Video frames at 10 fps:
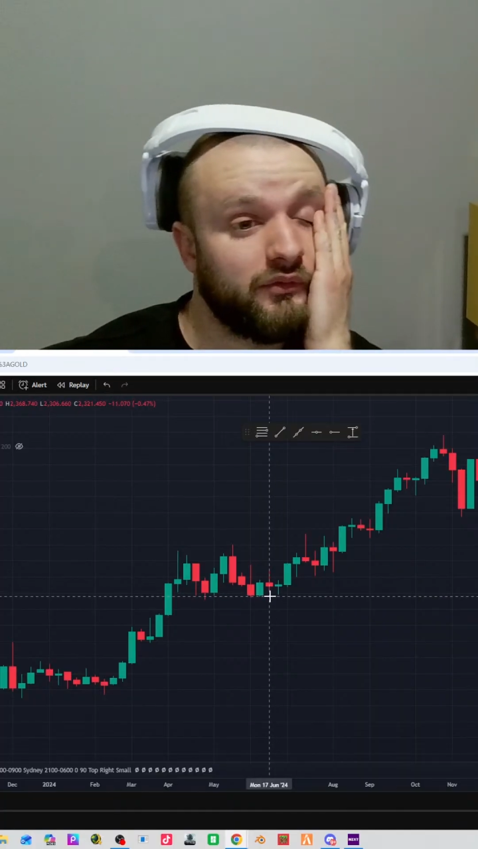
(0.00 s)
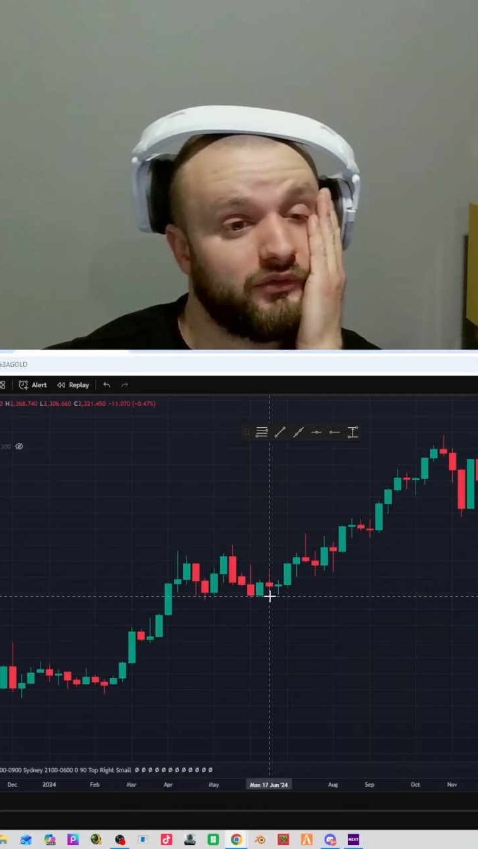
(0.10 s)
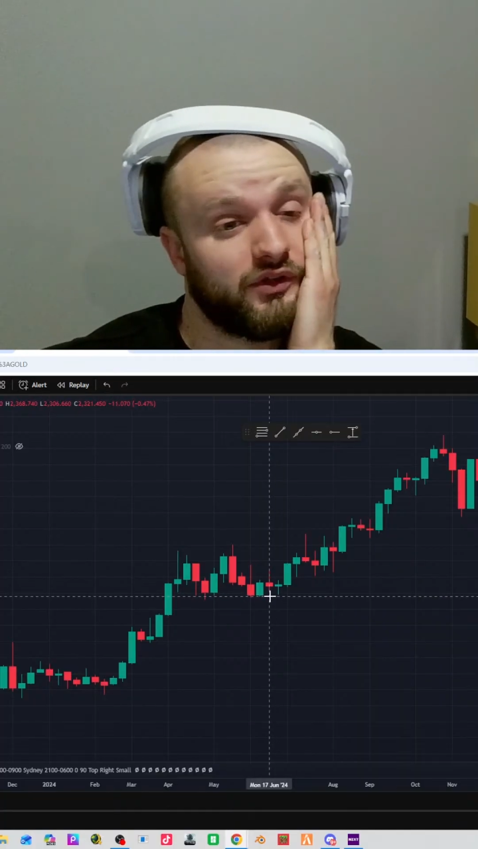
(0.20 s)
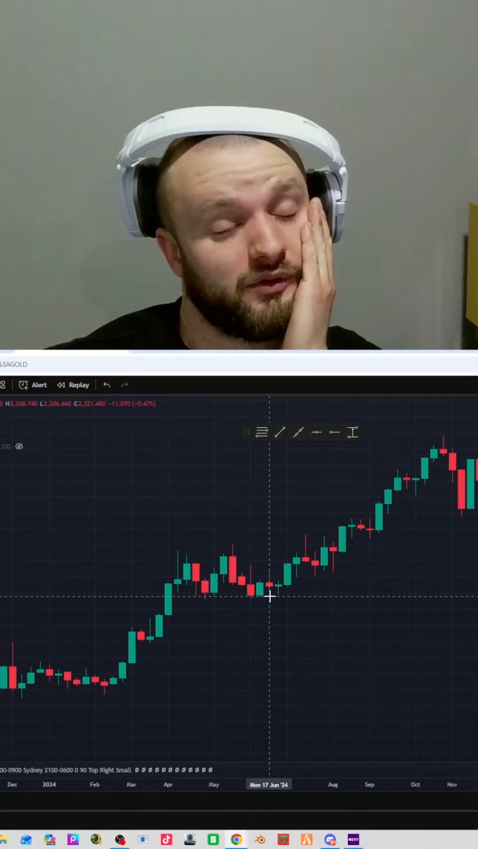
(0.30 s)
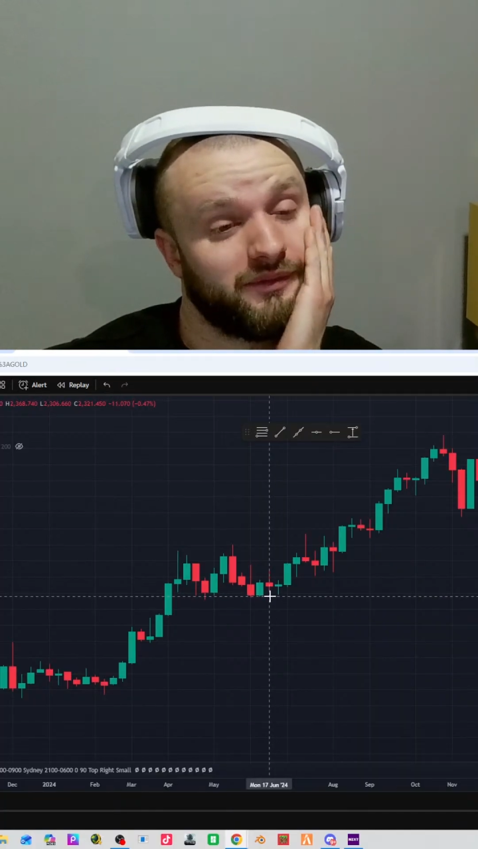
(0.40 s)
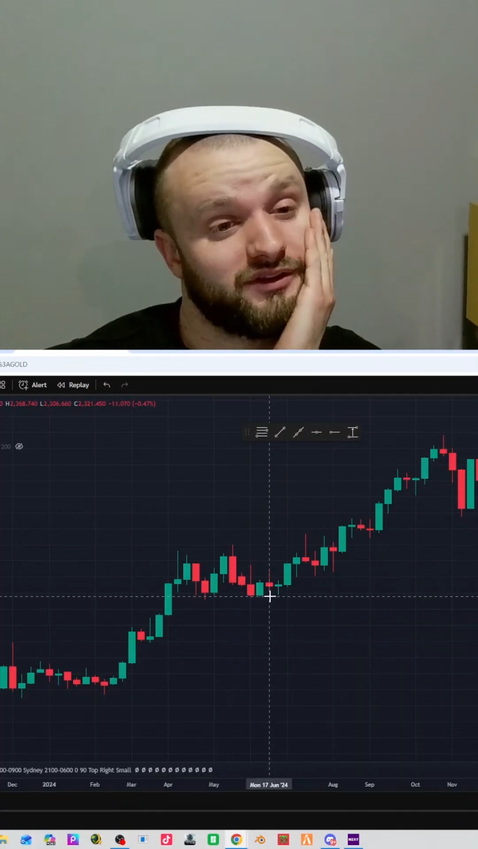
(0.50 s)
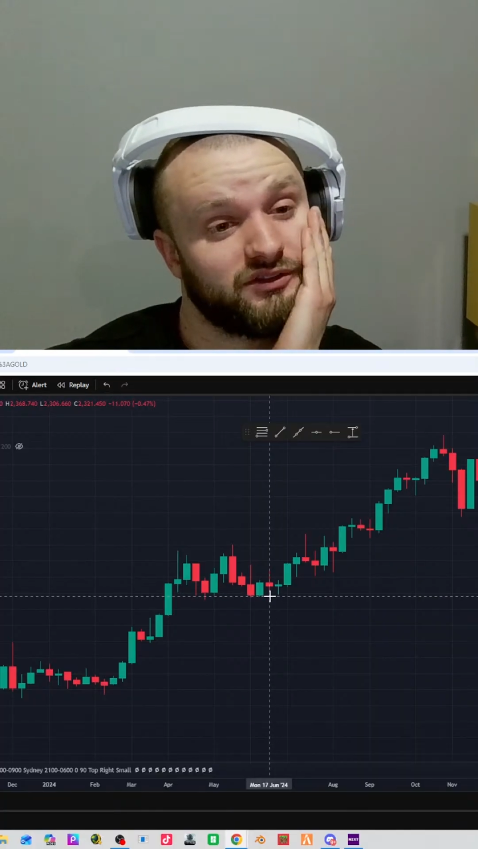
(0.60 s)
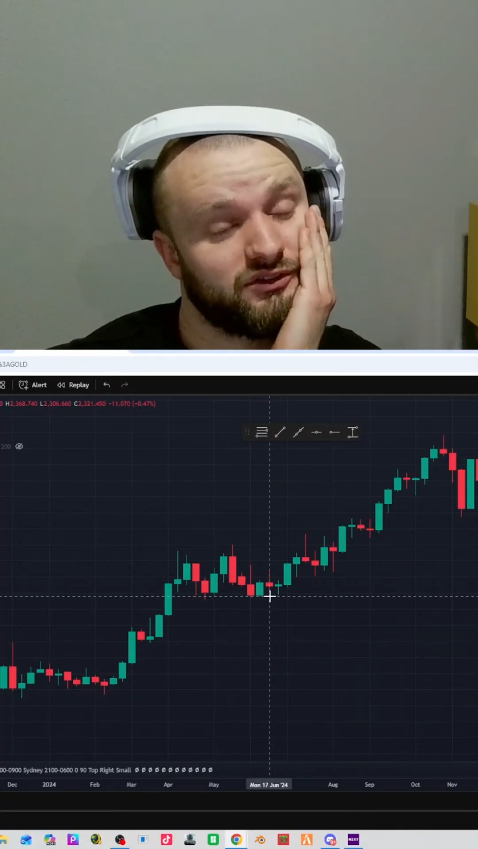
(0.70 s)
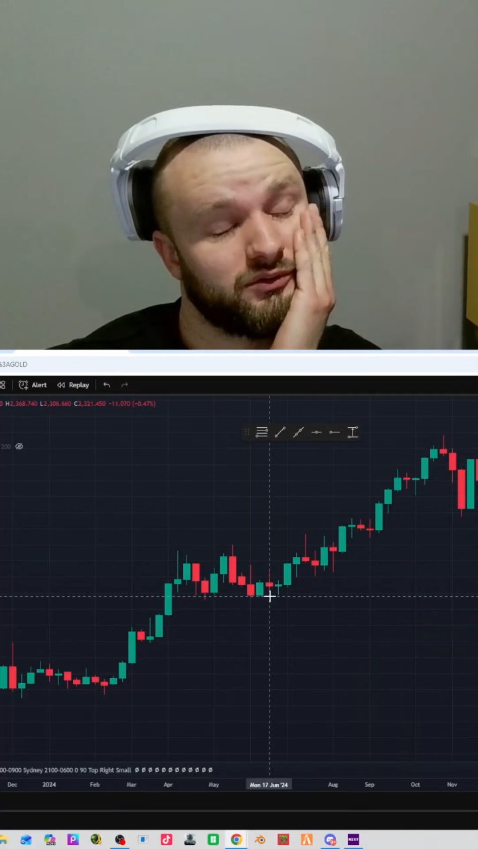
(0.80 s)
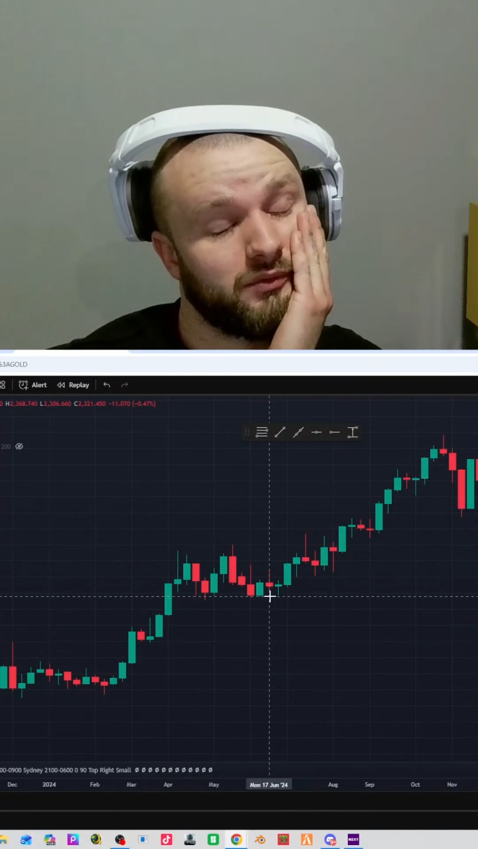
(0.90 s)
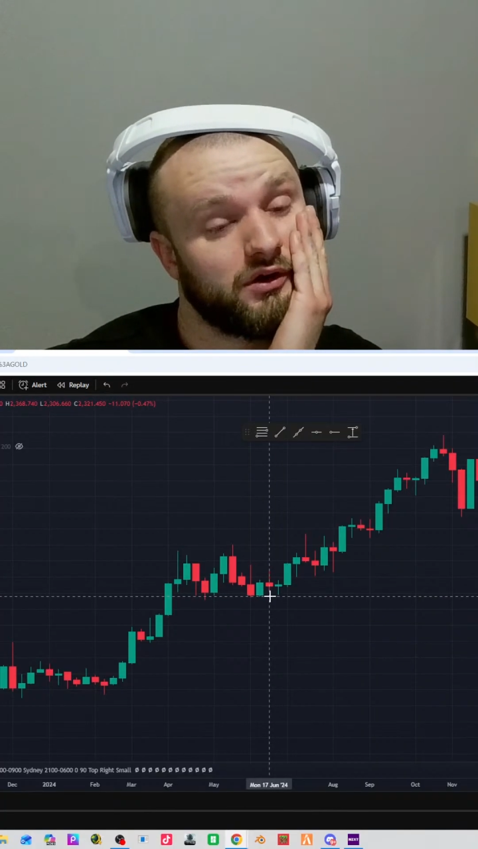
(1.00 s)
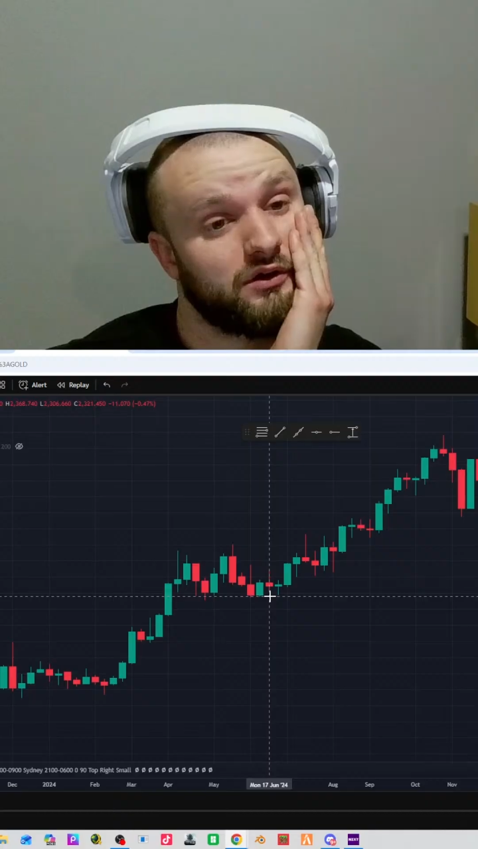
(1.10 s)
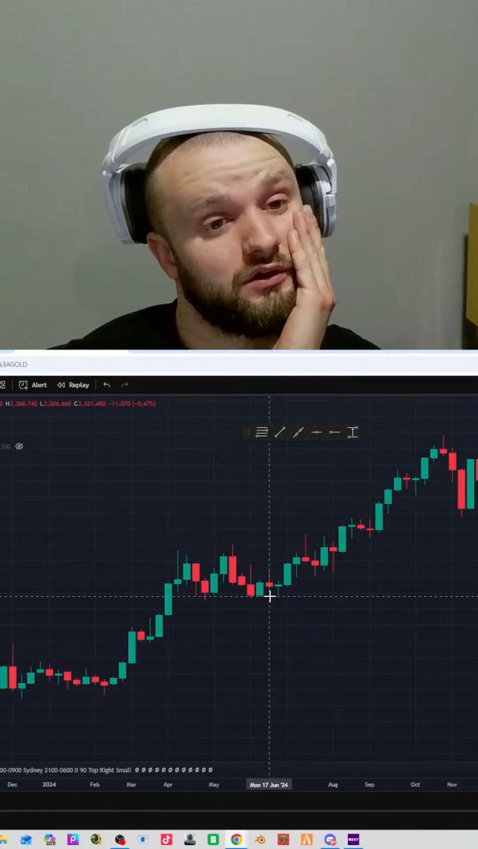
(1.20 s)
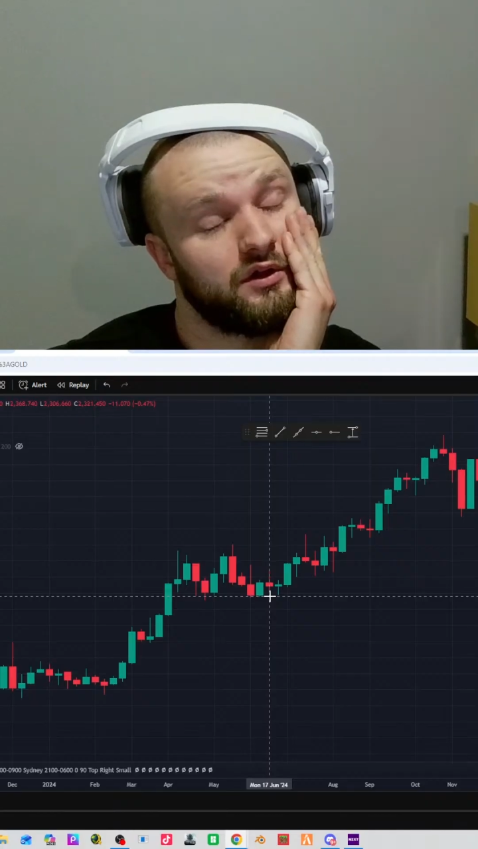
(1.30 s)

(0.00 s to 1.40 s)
gonna have to come back to this tomorrow.